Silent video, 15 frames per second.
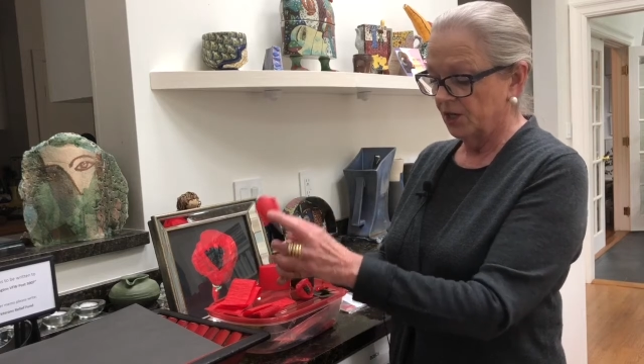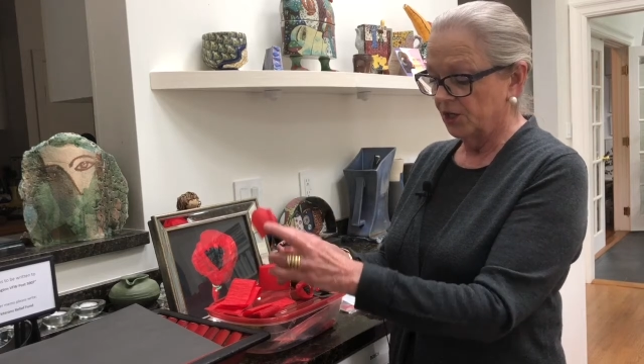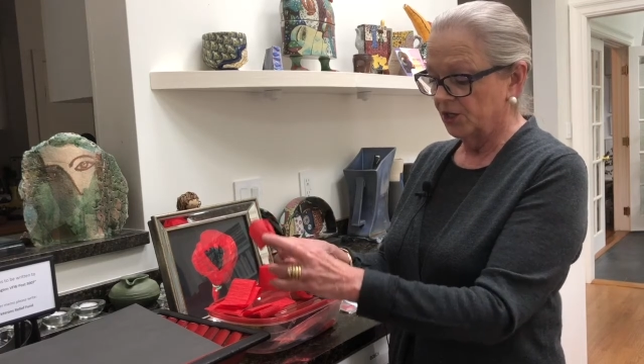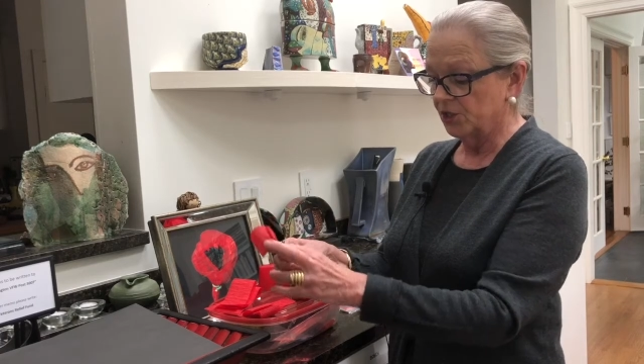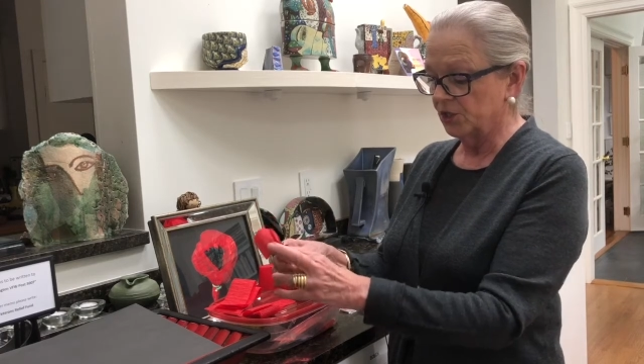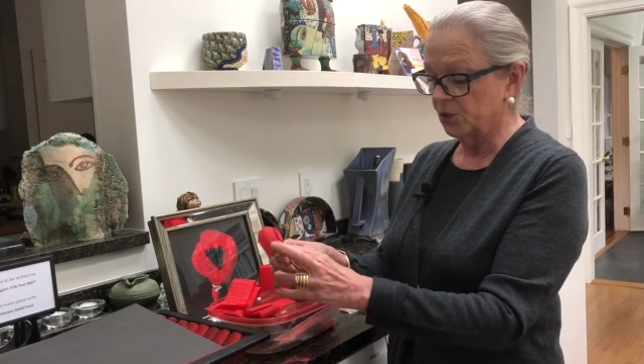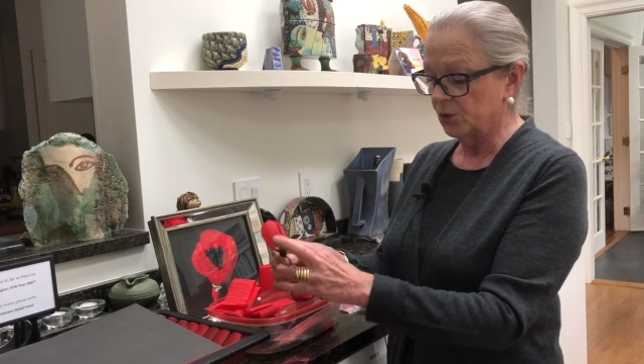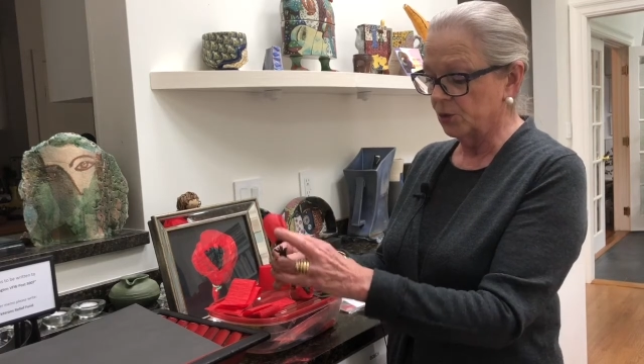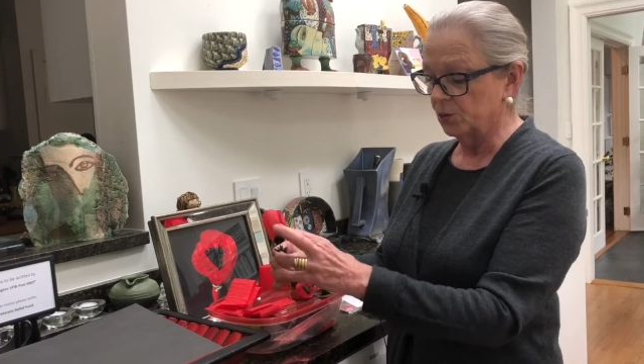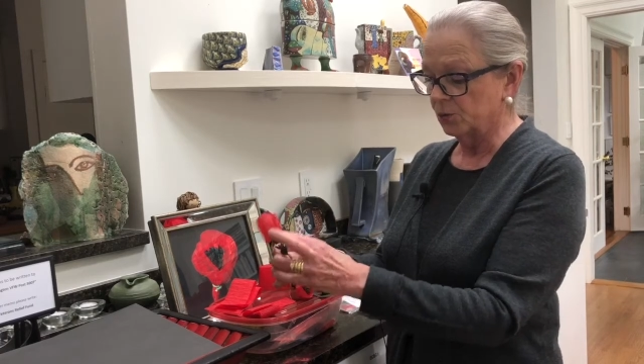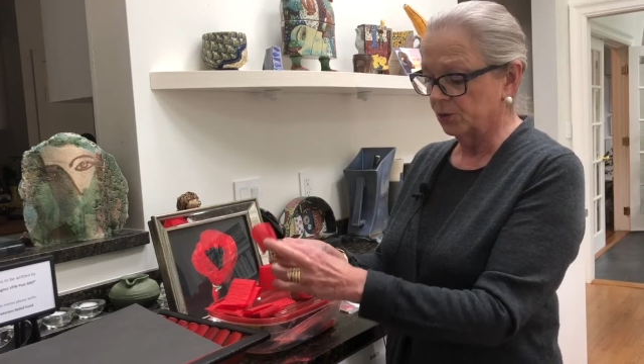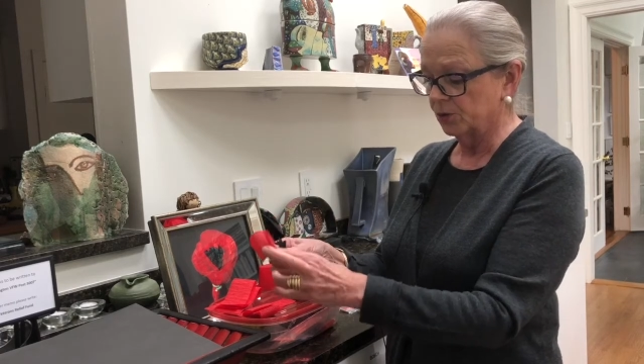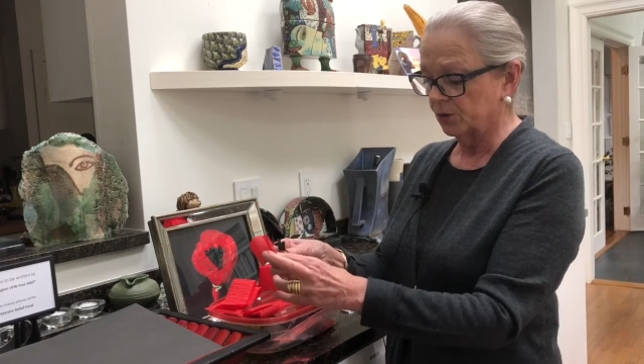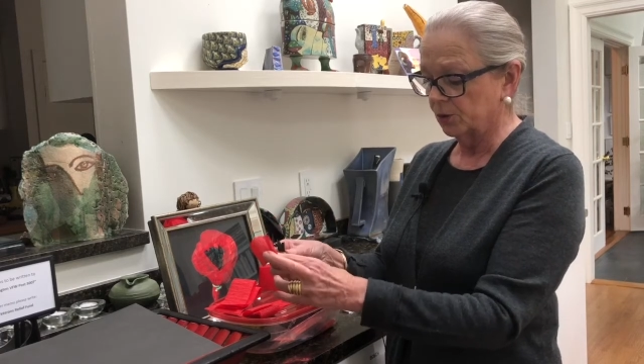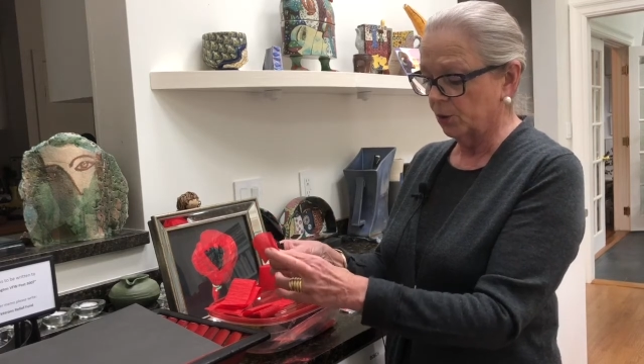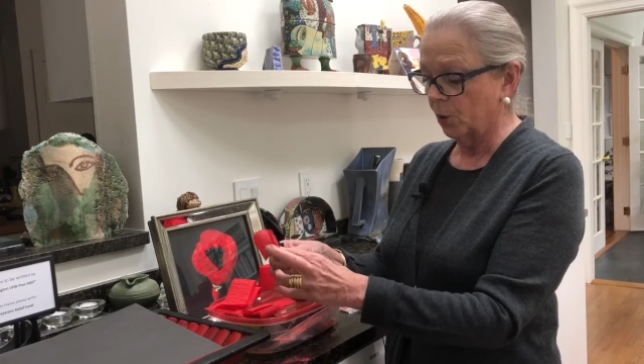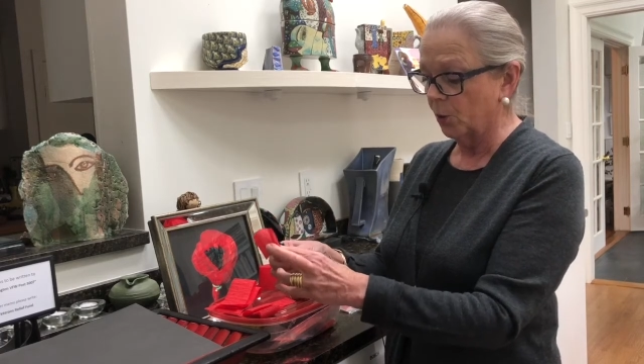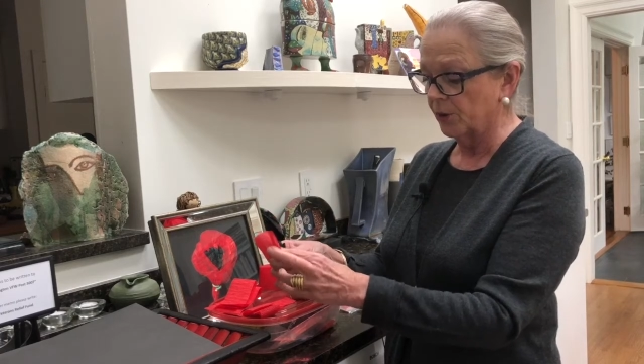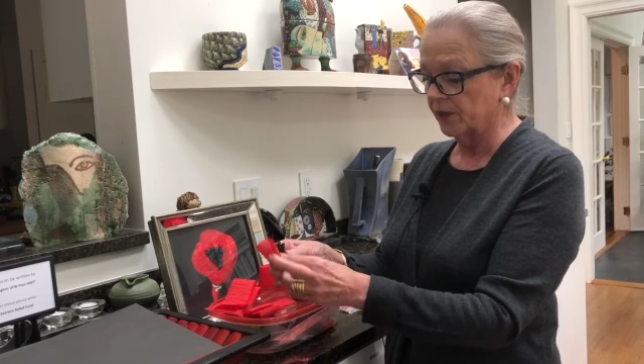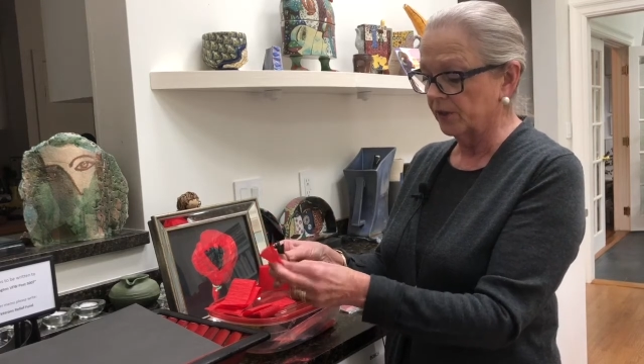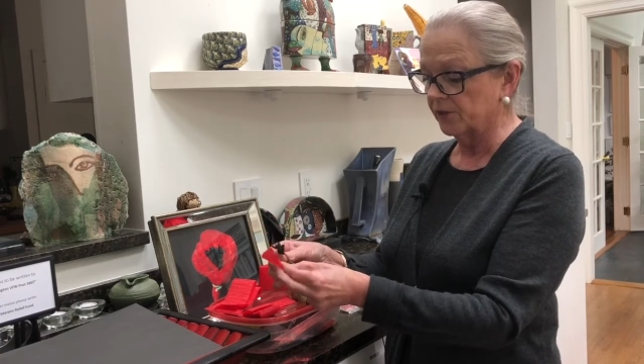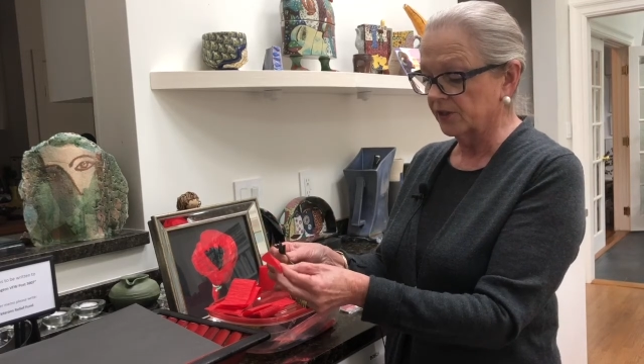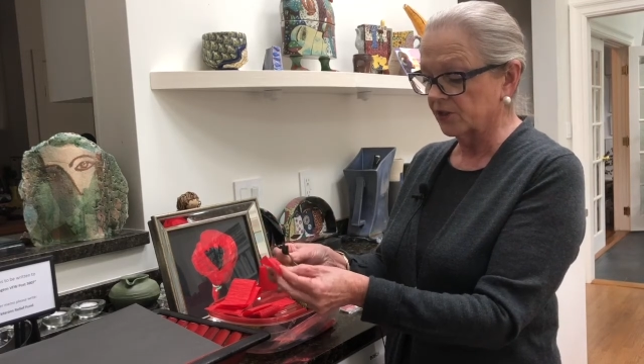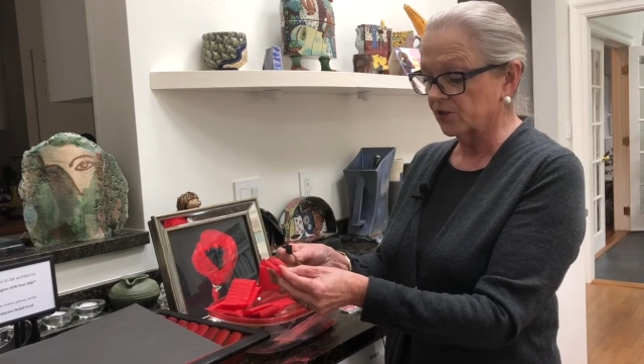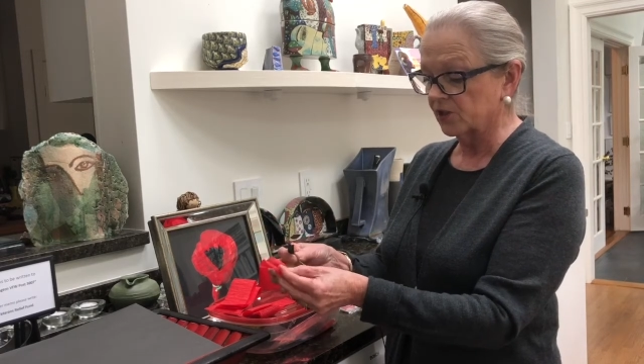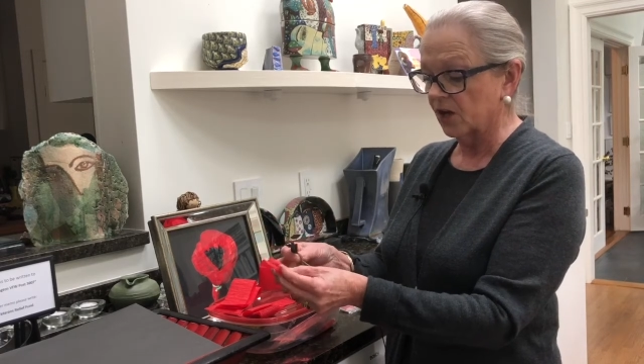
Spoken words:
you coil this